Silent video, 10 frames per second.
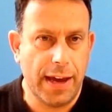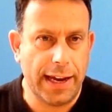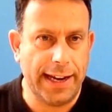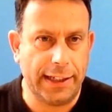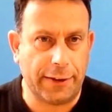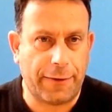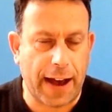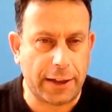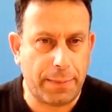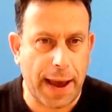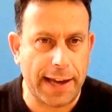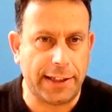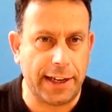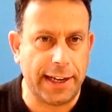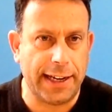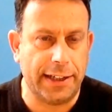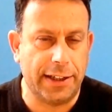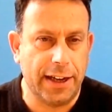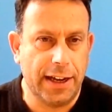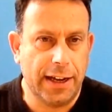He needs a fast pace and he needs